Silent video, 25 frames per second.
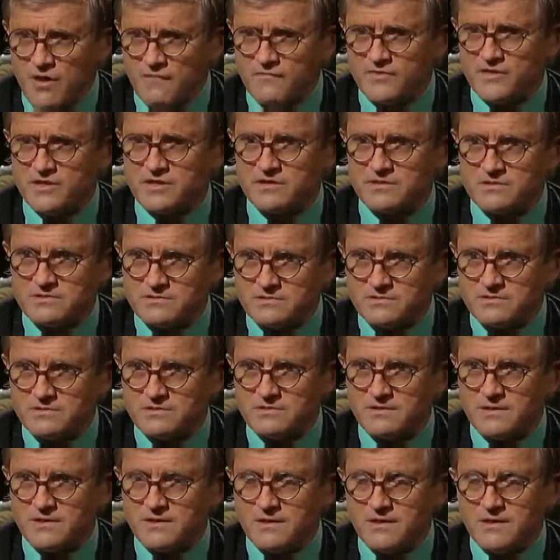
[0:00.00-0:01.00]
of it,
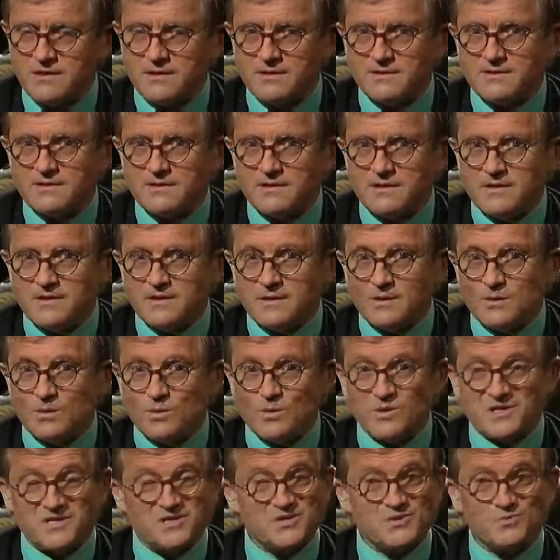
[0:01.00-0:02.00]

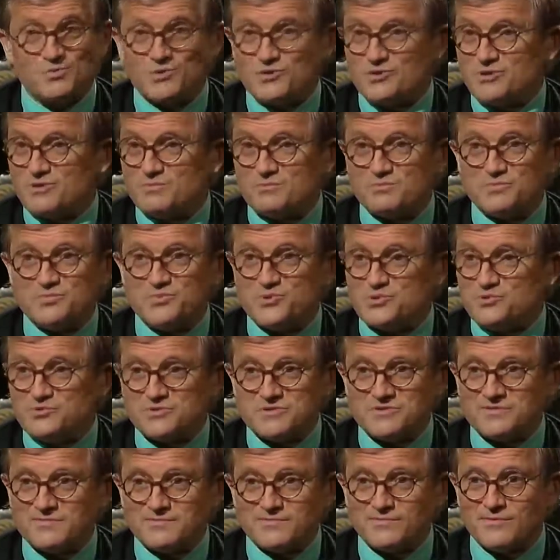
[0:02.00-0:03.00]
which were
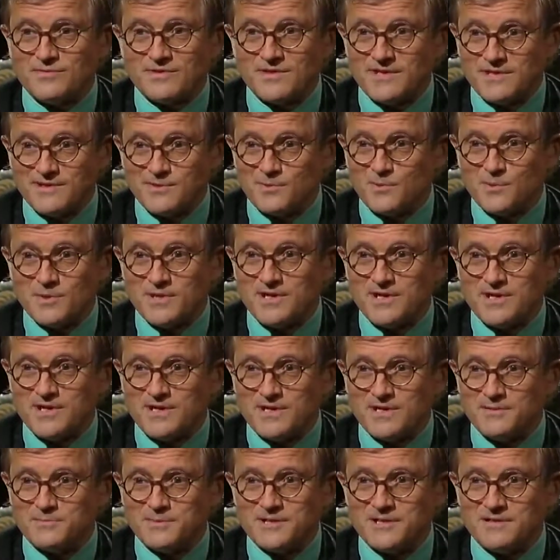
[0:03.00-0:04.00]
beautiful in a
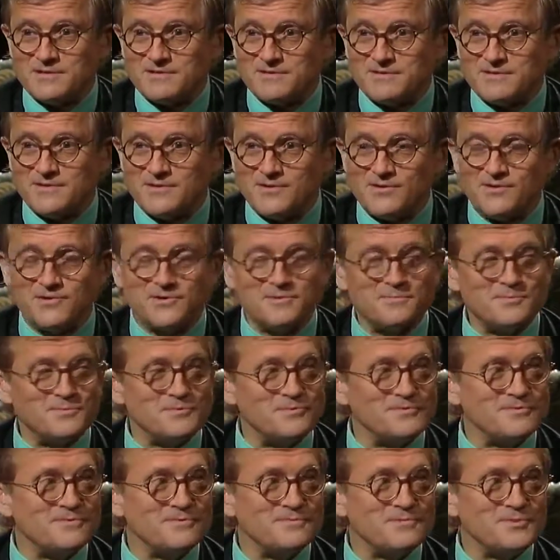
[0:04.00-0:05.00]
way, I mean,
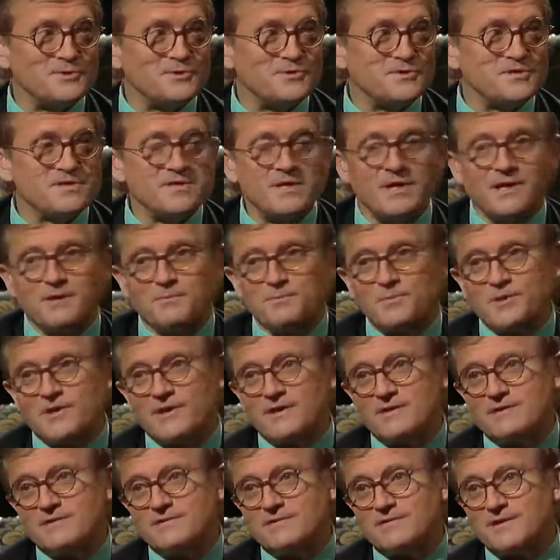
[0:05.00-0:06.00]
horrible beauty,
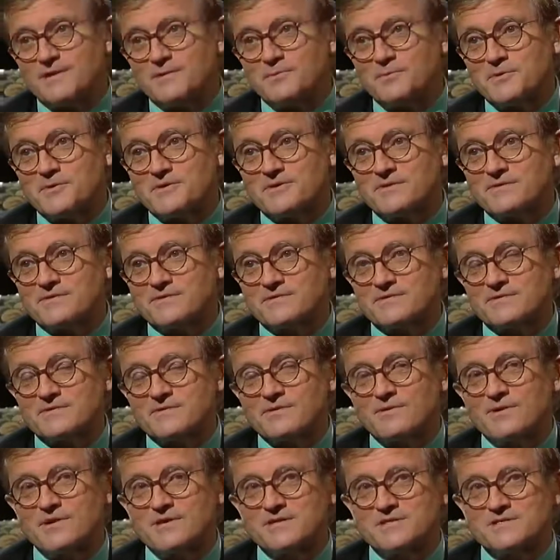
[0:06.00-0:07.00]
but they were
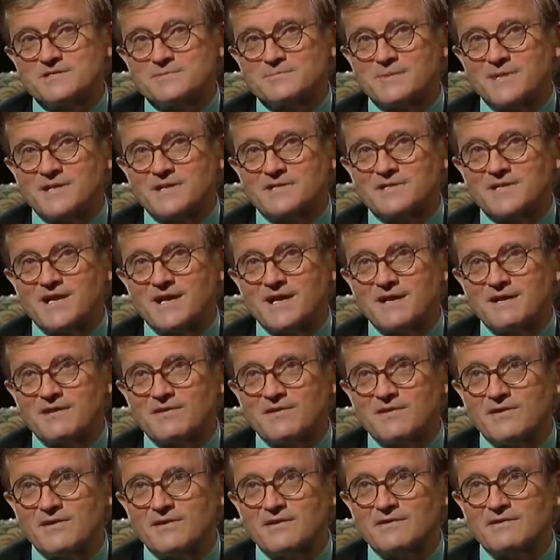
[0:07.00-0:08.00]
quite
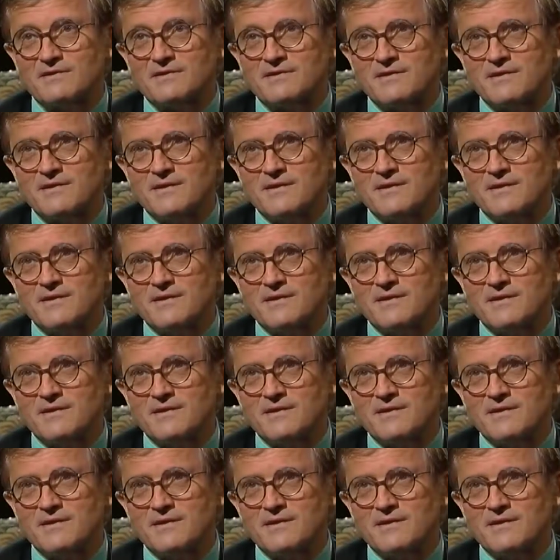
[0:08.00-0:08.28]
spectacular.